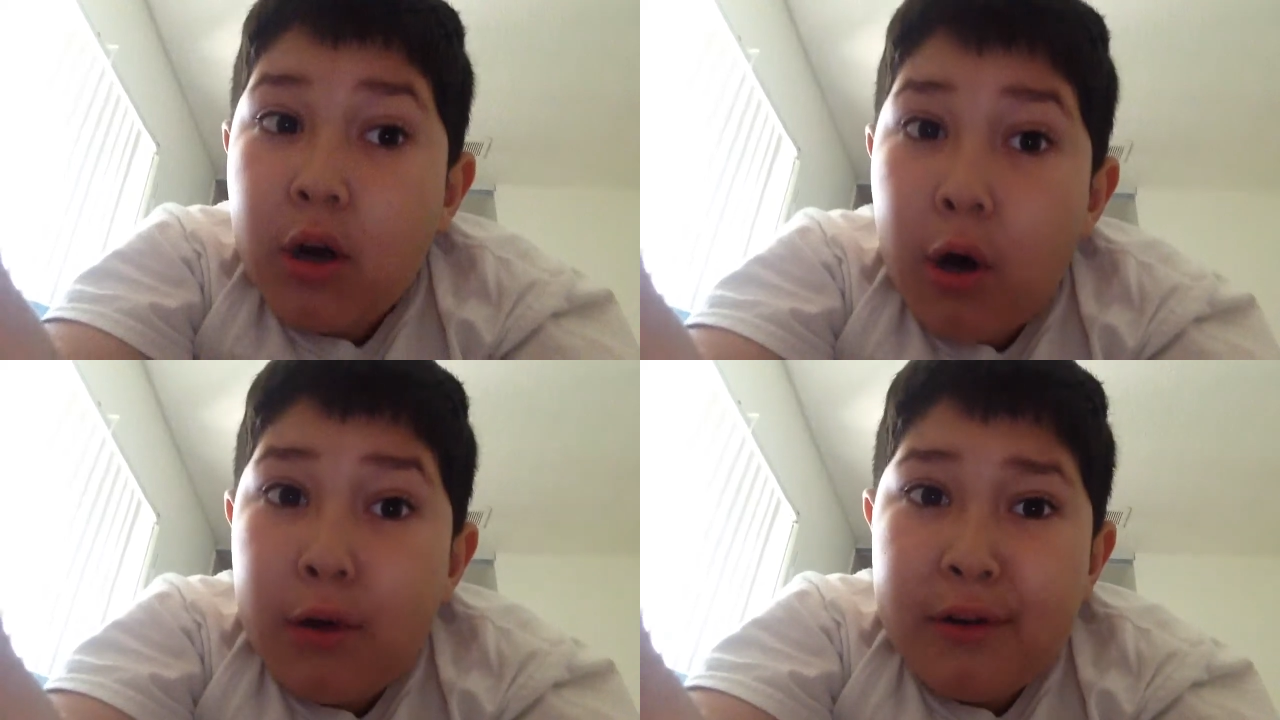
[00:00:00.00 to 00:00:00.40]

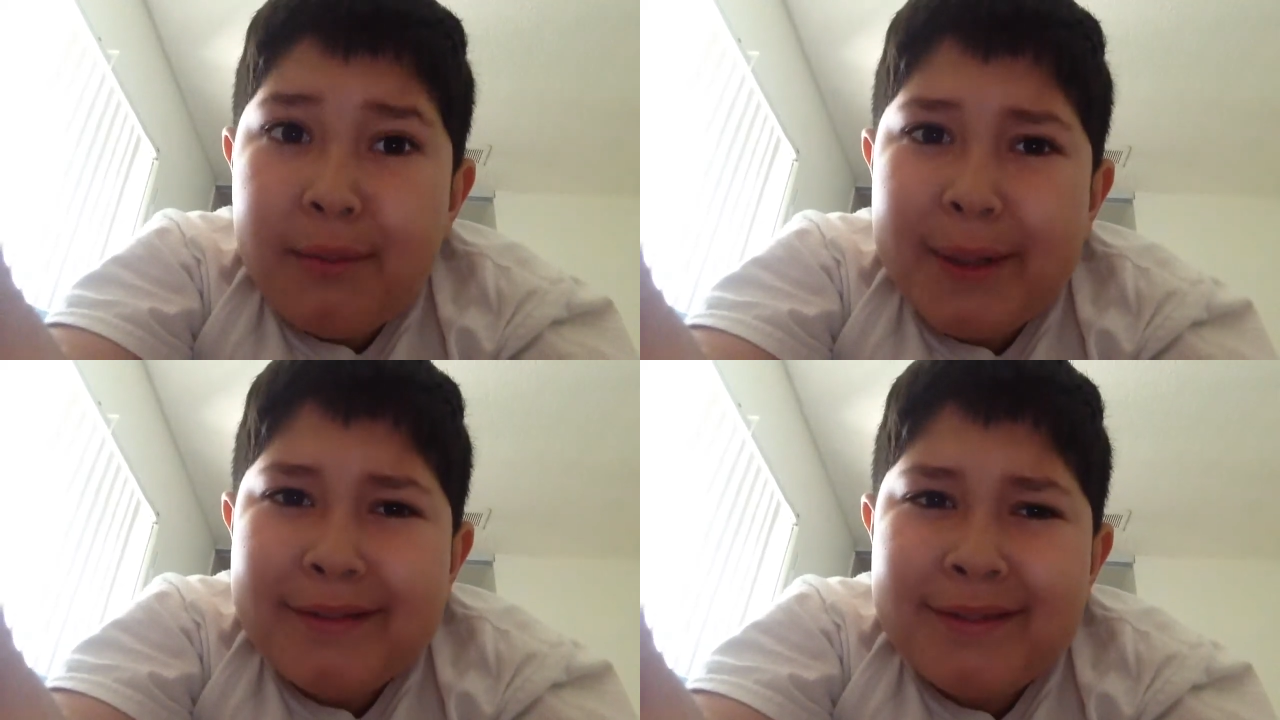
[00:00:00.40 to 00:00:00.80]
or a little
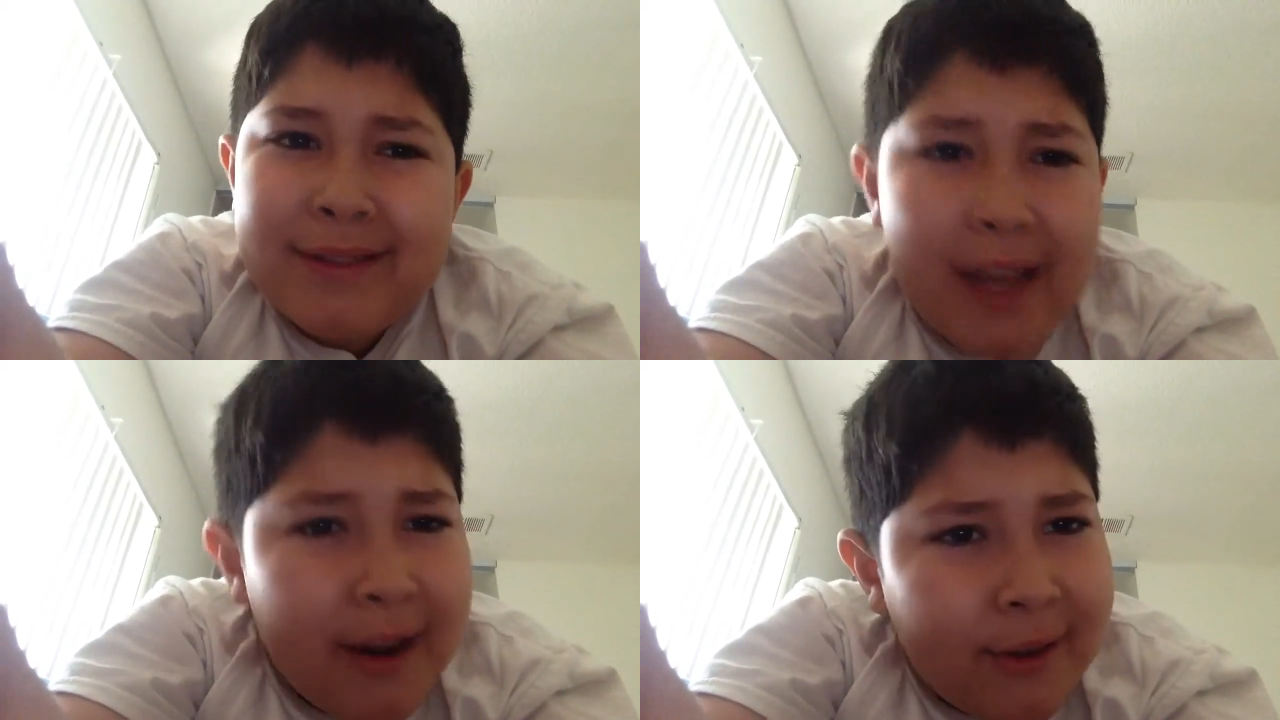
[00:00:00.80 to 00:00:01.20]
bit
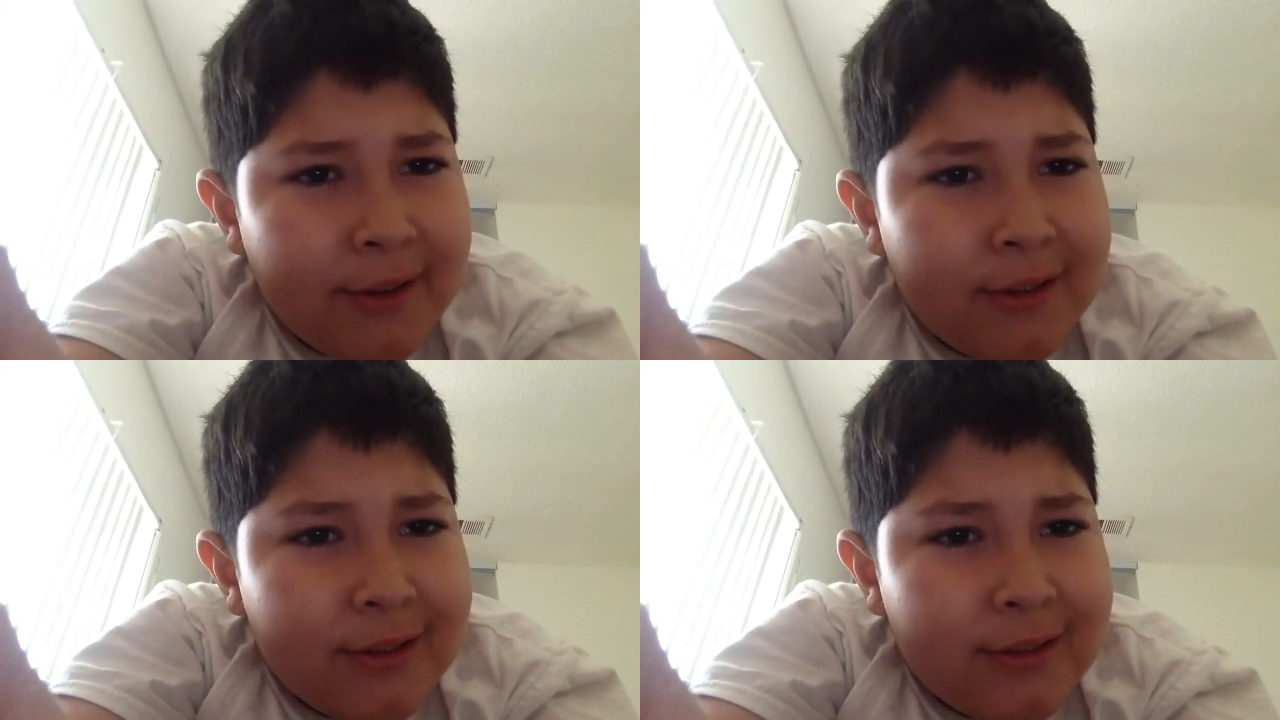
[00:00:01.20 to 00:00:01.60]
scared.
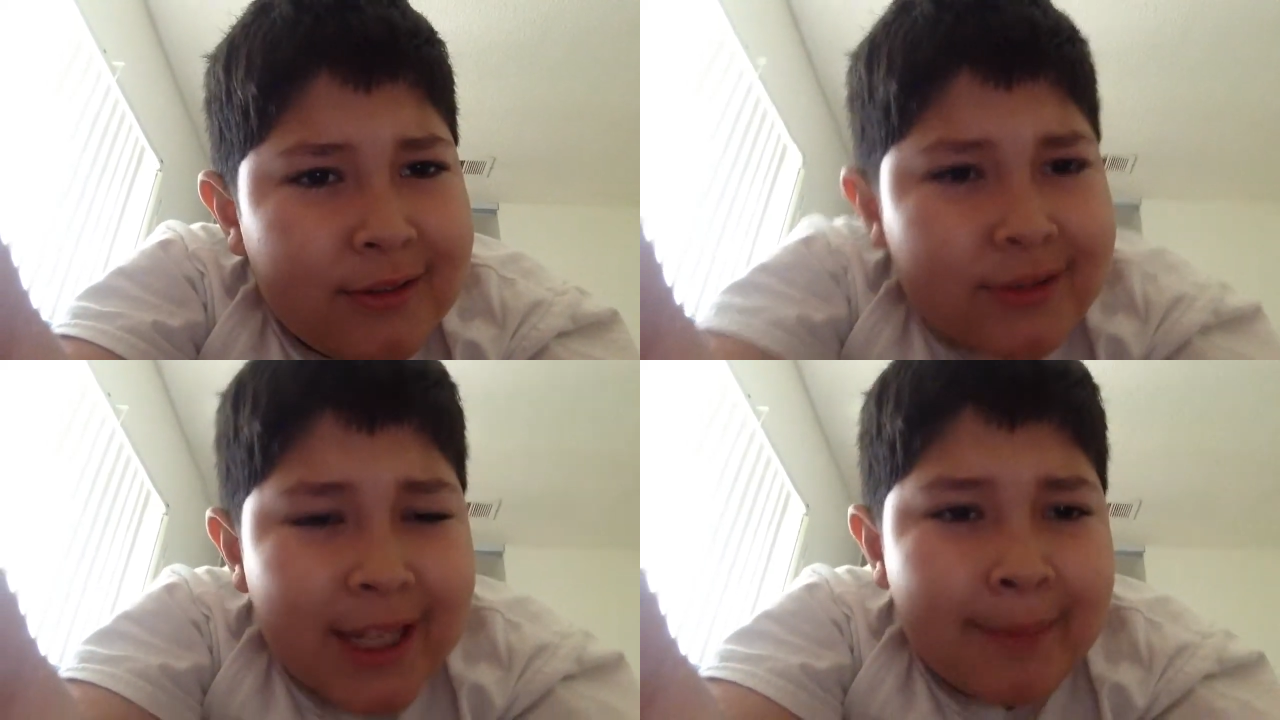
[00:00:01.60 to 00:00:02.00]

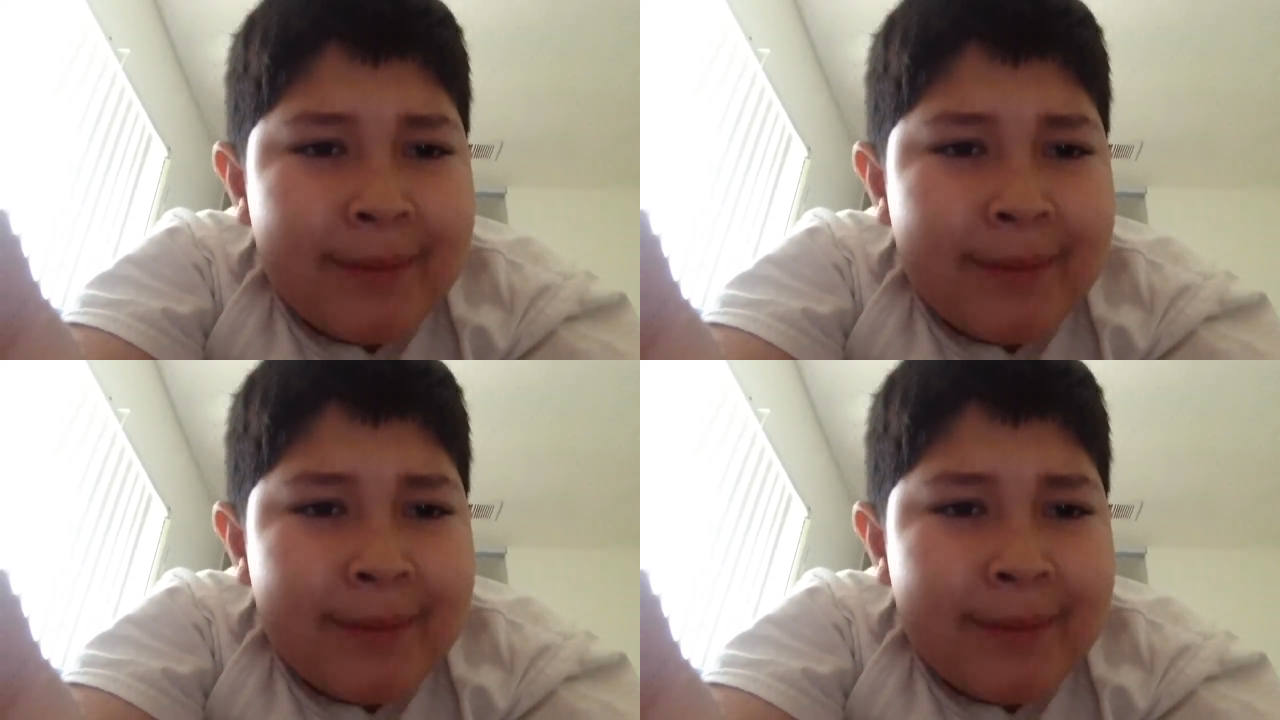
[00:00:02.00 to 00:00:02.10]
Same